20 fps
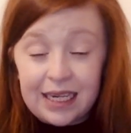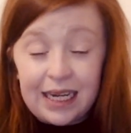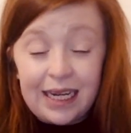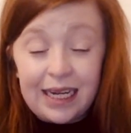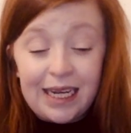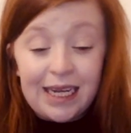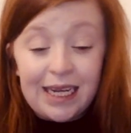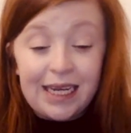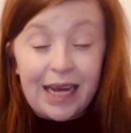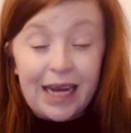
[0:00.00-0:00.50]

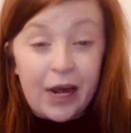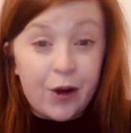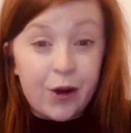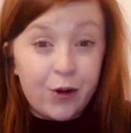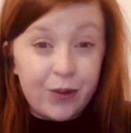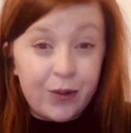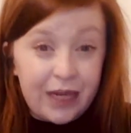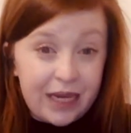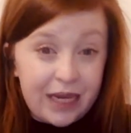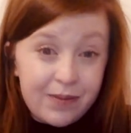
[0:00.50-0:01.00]
Now we
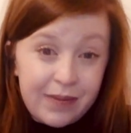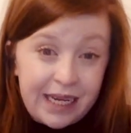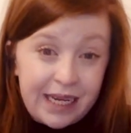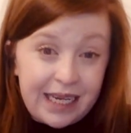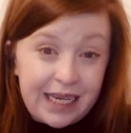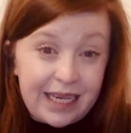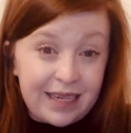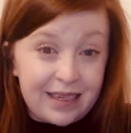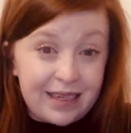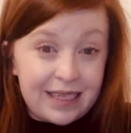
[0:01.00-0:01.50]
completely
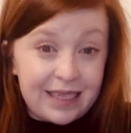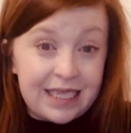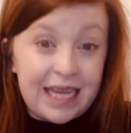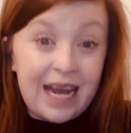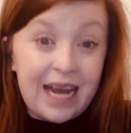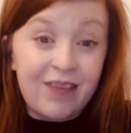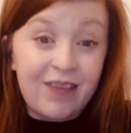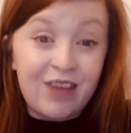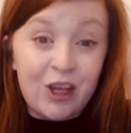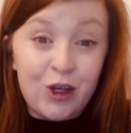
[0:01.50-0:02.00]
understand
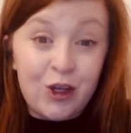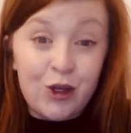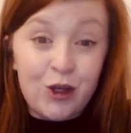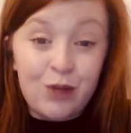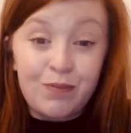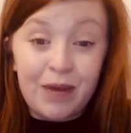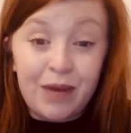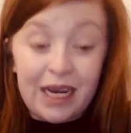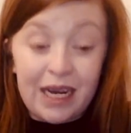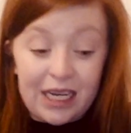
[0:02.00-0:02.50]
that you
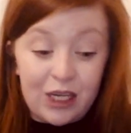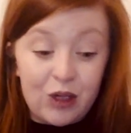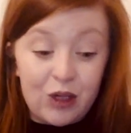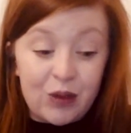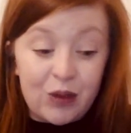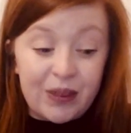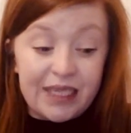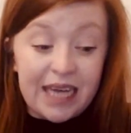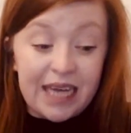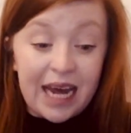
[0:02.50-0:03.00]
might not
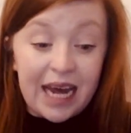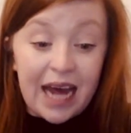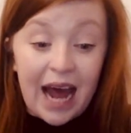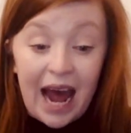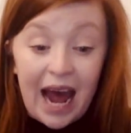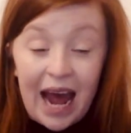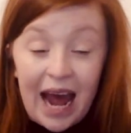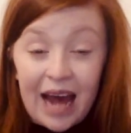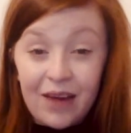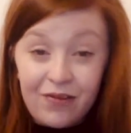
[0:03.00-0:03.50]

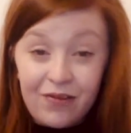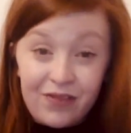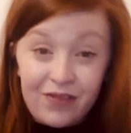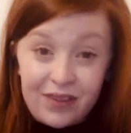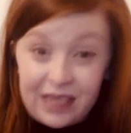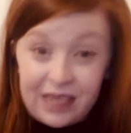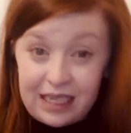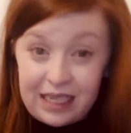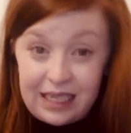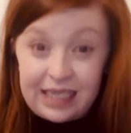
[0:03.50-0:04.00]
have
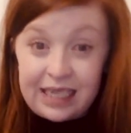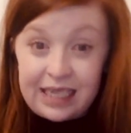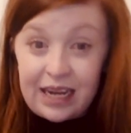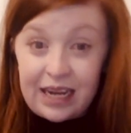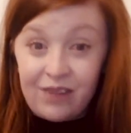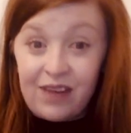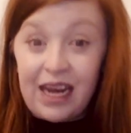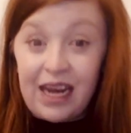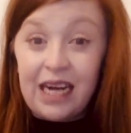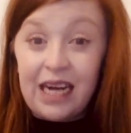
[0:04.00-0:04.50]
these
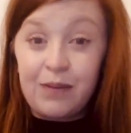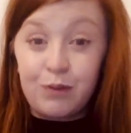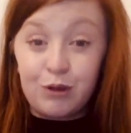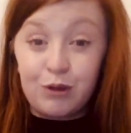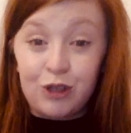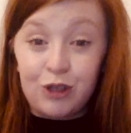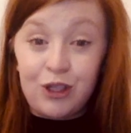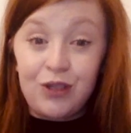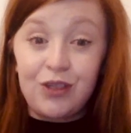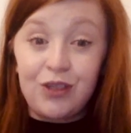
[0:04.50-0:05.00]
available to
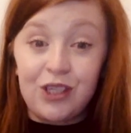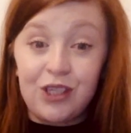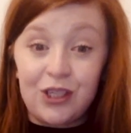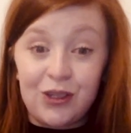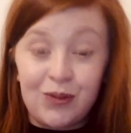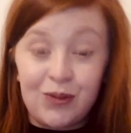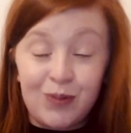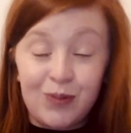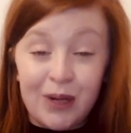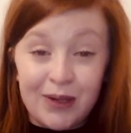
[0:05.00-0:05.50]
you
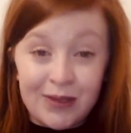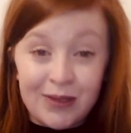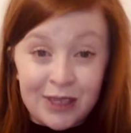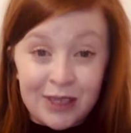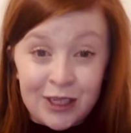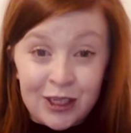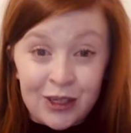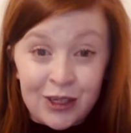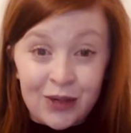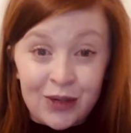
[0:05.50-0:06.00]
whilst
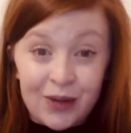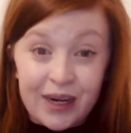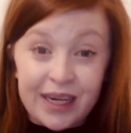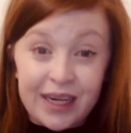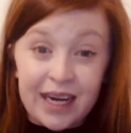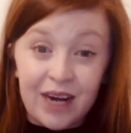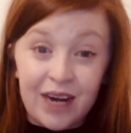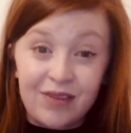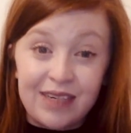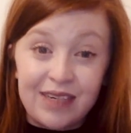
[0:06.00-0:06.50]
you are
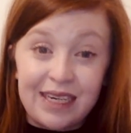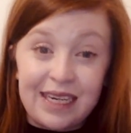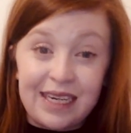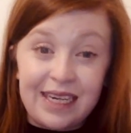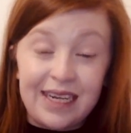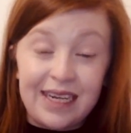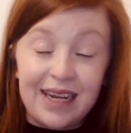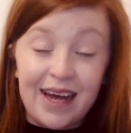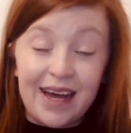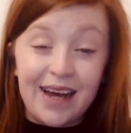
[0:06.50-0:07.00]
currently
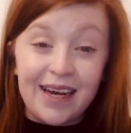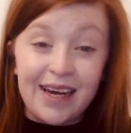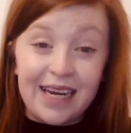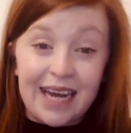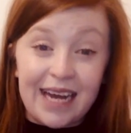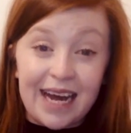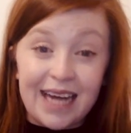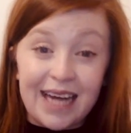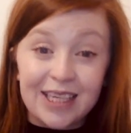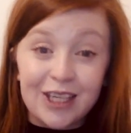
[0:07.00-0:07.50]
learning
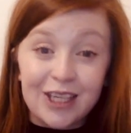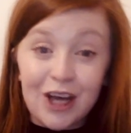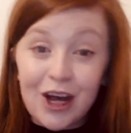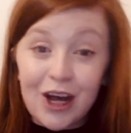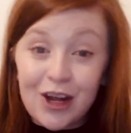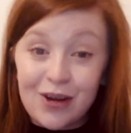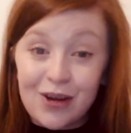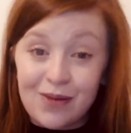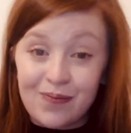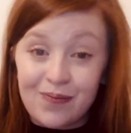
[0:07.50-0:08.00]
at
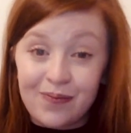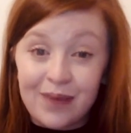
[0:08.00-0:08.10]
home.